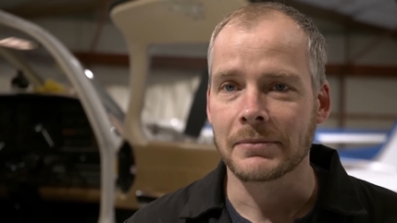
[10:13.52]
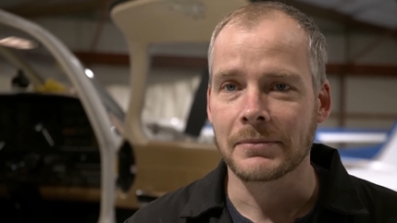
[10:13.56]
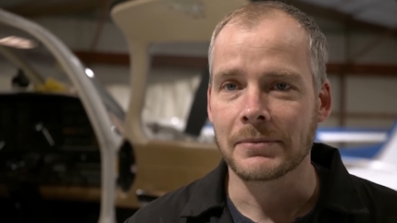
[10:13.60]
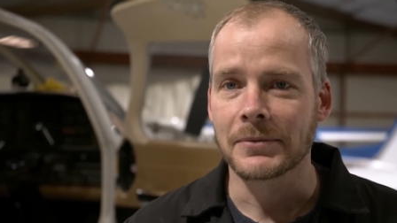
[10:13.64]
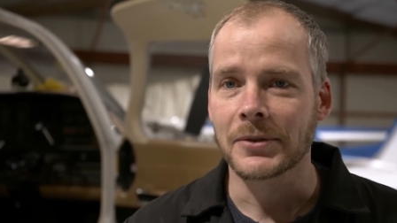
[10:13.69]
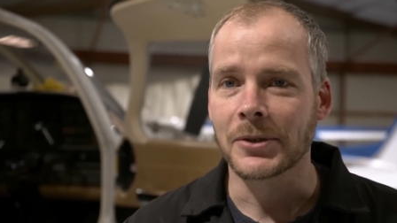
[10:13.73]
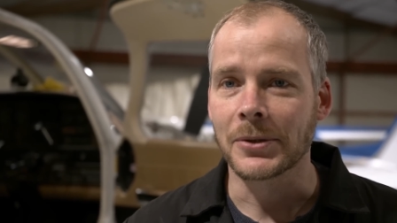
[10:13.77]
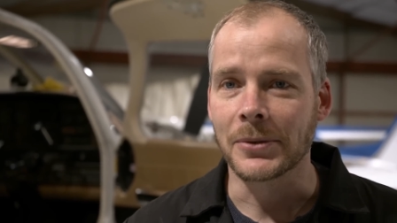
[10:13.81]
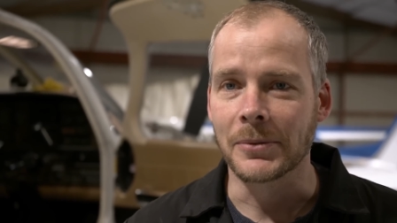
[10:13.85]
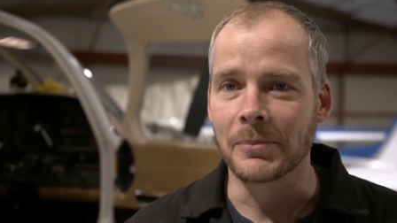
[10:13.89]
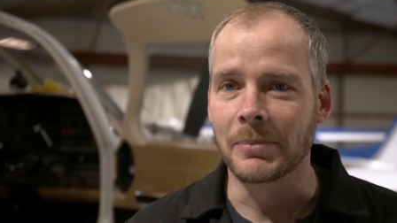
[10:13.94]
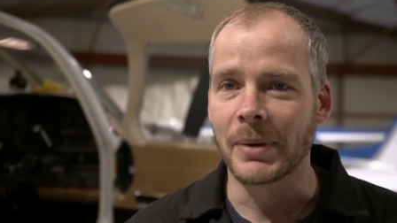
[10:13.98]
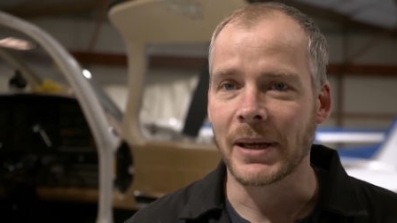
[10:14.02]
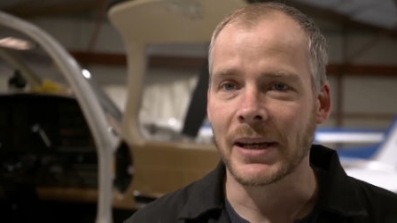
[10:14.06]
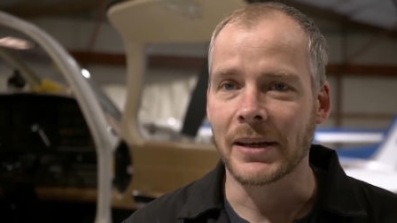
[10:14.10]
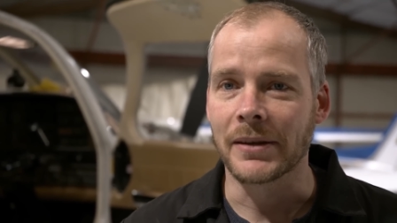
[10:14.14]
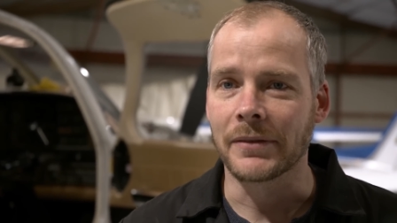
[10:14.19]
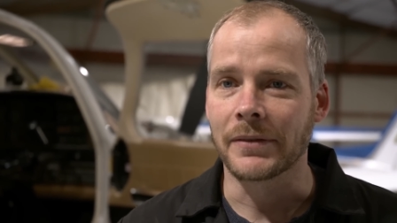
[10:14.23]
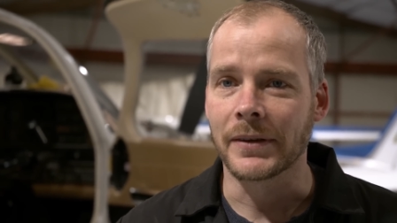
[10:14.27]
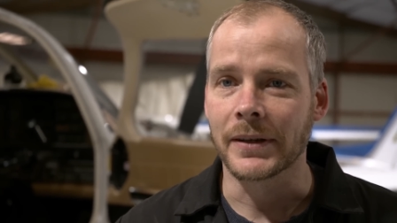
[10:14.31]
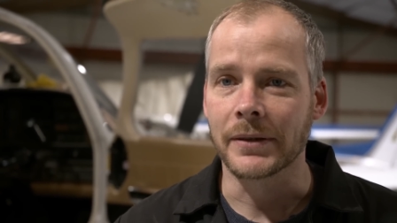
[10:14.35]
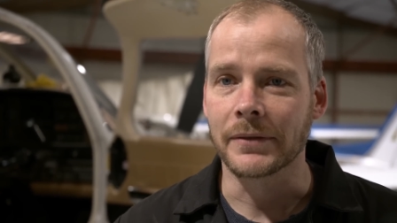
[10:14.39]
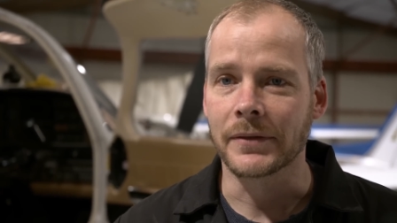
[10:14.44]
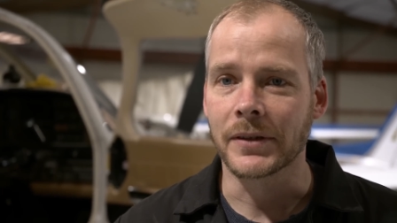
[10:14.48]
sort of
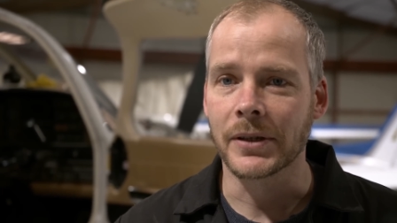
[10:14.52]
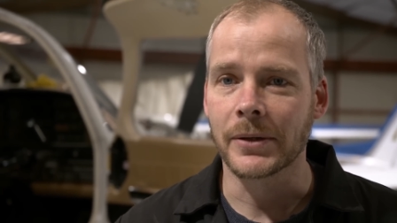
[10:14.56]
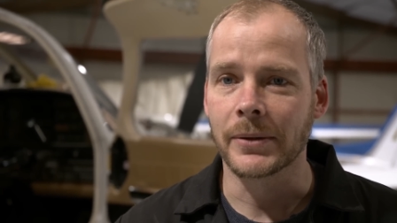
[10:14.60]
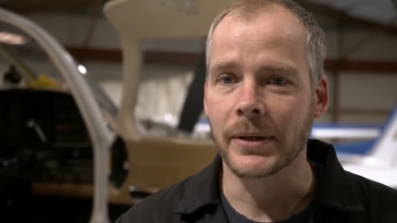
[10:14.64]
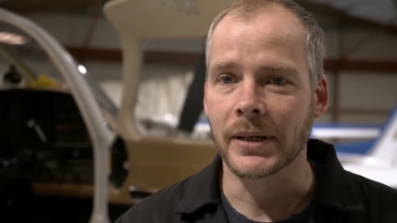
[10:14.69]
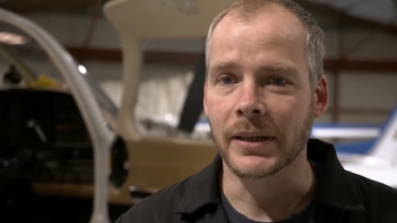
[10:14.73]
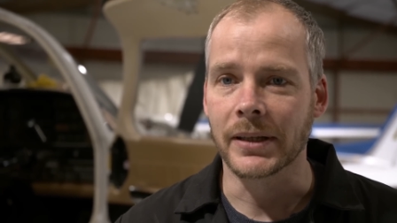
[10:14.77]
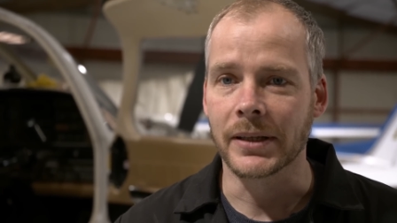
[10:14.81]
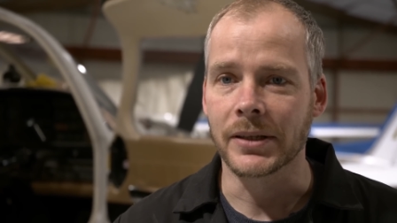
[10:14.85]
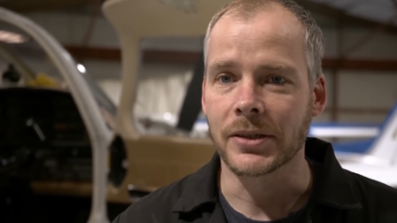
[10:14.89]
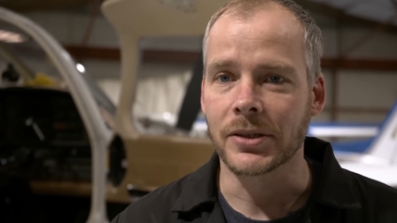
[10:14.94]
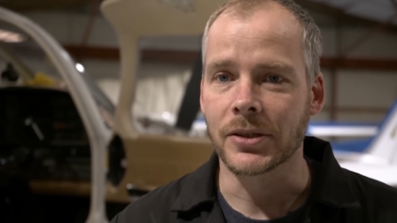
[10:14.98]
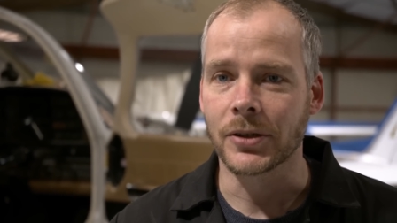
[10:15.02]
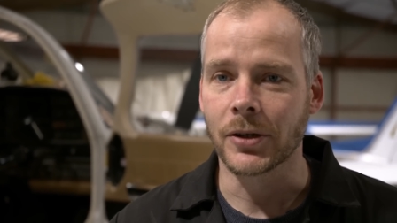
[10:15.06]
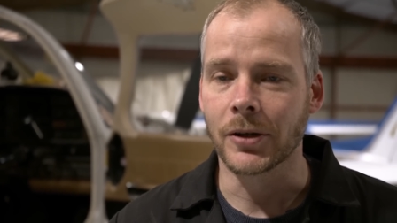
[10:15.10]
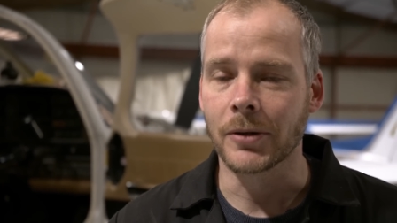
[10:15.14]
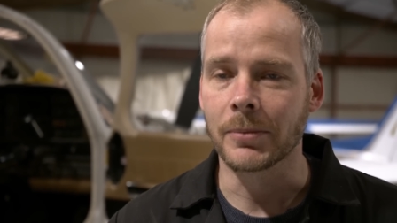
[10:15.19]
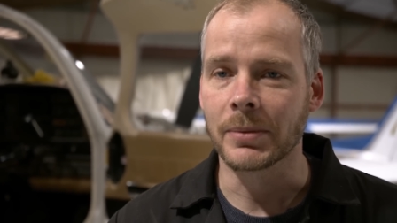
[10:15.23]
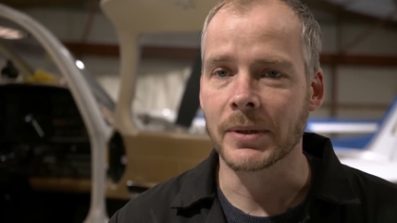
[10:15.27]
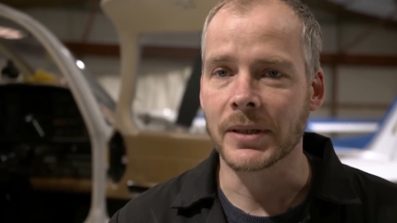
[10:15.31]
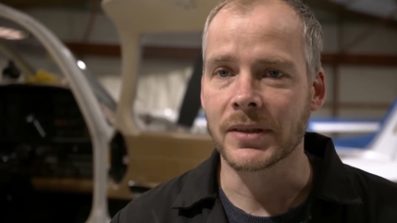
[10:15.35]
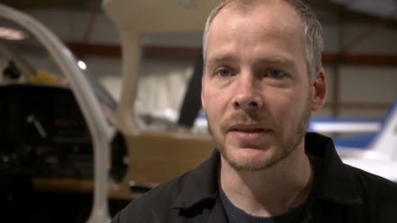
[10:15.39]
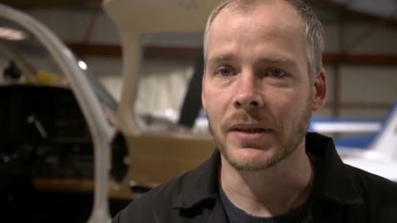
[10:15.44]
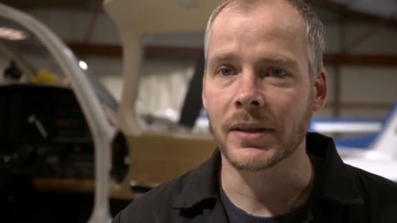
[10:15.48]
benefit of doing this
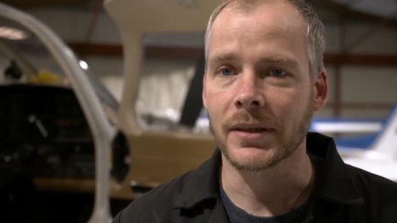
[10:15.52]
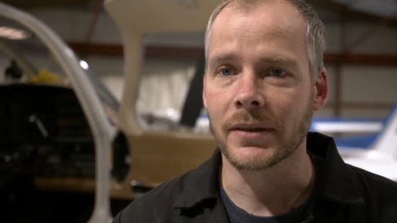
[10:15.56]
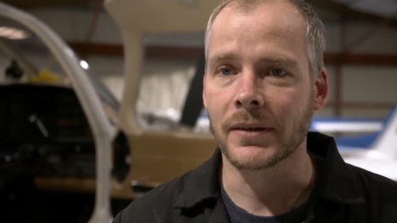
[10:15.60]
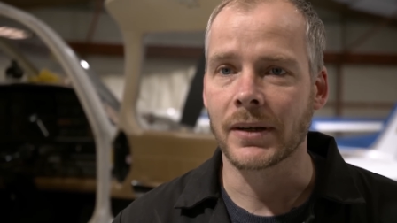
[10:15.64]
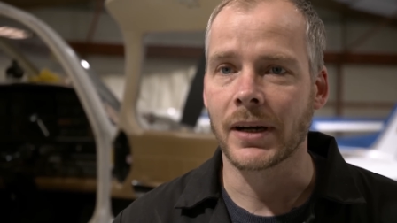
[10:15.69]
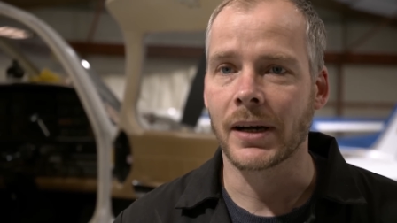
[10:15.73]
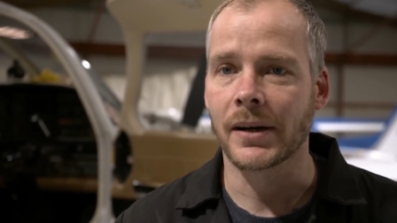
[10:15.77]
job, is that there